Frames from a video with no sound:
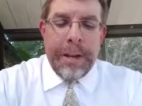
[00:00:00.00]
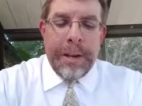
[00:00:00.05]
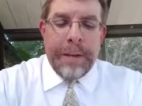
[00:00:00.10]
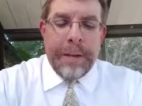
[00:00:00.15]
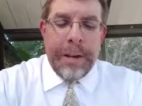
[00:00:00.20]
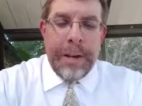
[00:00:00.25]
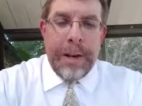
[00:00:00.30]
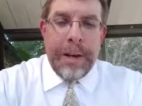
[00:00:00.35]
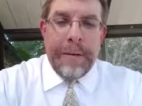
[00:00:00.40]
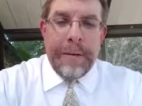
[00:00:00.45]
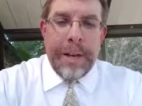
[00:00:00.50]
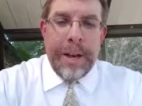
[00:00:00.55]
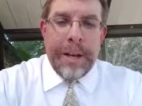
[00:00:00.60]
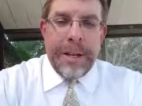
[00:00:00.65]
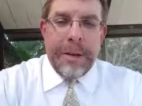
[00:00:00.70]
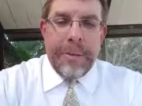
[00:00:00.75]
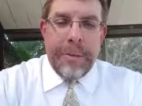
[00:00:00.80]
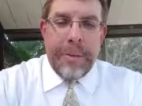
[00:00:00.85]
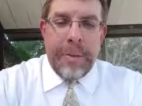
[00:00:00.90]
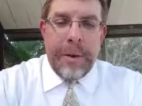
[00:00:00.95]
say if
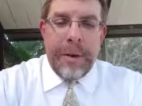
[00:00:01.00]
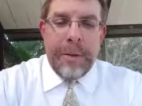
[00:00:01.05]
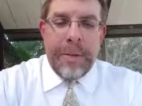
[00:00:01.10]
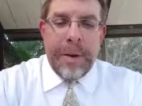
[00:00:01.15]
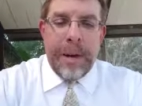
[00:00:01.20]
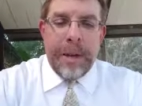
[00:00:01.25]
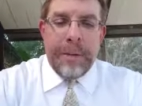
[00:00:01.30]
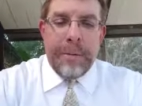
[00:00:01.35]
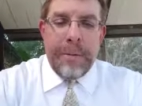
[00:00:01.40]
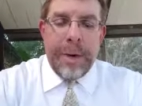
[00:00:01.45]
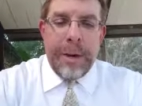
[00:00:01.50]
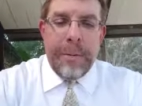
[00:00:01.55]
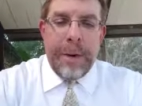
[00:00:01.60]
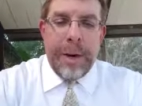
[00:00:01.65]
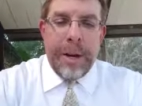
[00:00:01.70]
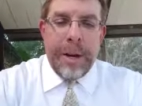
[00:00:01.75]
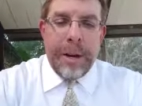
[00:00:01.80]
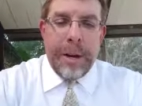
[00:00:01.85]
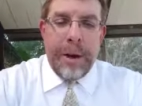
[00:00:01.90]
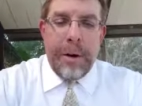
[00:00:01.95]
that's if that's where you
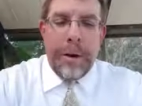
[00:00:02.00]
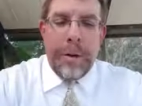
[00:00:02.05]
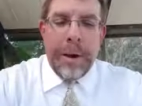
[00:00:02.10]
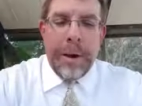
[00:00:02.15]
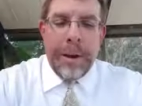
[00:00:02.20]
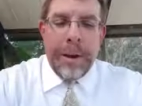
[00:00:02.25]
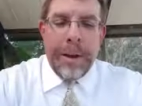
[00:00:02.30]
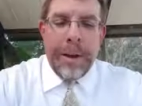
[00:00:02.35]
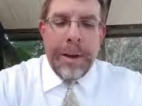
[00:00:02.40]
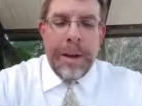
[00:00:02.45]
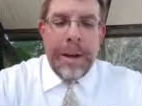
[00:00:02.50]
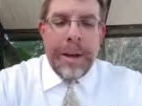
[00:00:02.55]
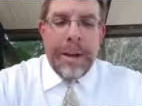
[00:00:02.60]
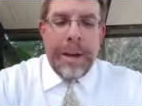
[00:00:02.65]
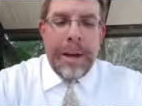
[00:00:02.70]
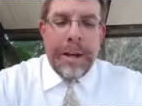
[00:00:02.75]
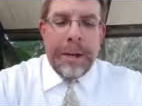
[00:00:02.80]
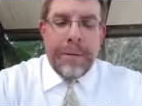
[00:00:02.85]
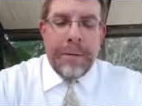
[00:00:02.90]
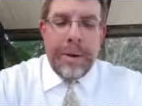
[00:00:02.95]
want to go and
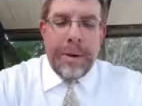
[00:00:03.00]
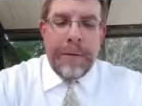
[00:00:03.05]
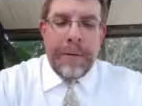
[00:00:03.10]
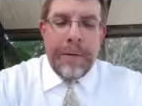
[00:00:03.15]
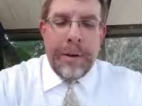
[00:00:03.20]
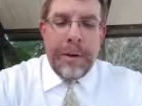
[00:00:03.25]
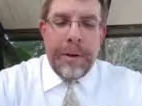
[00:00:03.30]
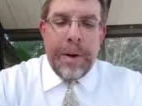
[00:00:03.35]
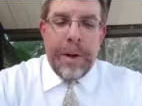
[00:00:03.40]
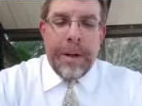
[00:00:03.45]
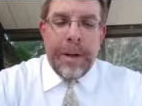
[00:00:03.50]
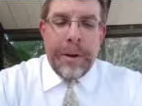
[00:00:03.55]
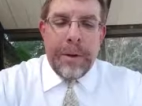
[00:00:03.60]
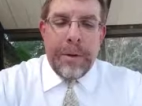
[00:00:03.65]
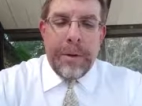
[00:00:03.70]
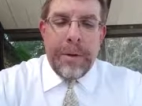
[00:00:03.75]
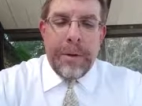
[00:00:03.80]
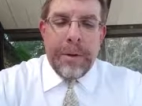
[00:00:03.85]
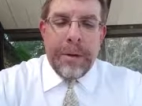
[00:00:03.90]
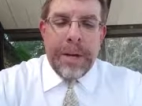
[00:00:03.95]
that's where you feel like the
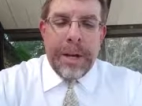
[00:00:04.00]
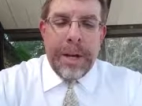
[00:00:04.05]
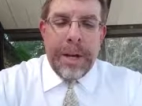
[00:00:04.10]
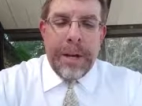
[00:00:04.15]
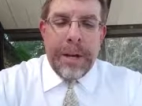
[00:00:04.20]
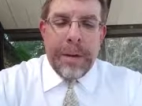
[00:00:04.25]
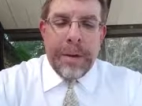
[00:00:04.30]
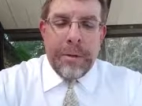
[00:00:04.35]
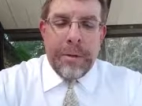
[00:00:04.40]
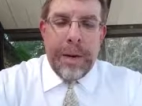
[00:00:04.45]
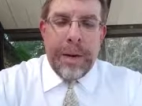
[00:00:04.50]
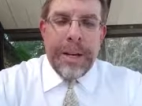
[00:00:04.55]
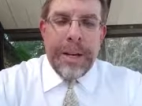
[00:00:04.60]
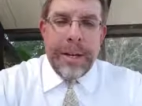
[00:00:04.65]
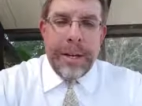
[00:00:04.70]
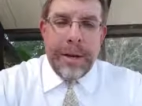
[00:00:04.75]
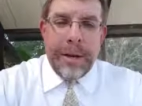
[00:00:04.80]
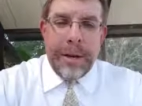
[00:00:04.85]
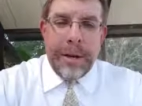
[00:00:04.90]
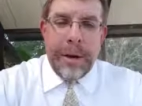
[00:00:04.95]
lord's uh,
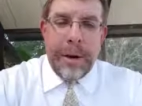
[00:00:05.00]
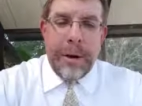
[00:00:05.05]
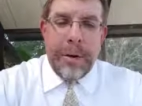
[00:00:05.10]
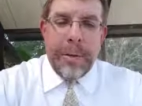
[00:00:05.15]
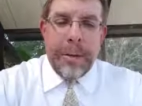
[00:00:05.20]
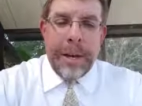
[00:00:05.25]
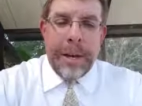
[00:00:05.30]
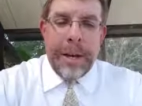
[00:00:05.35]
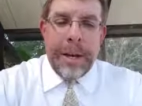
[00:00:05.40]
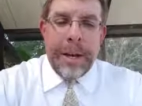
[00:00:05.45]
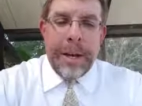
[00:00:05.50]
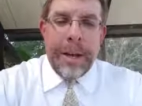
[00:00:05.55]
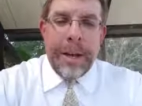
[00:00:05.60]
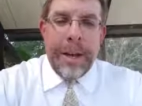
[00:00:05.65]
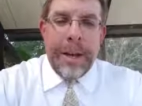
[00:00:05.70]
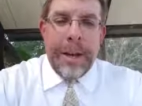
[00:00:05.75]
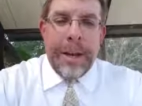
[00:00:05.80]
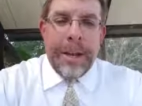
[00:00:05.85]
directing you to go then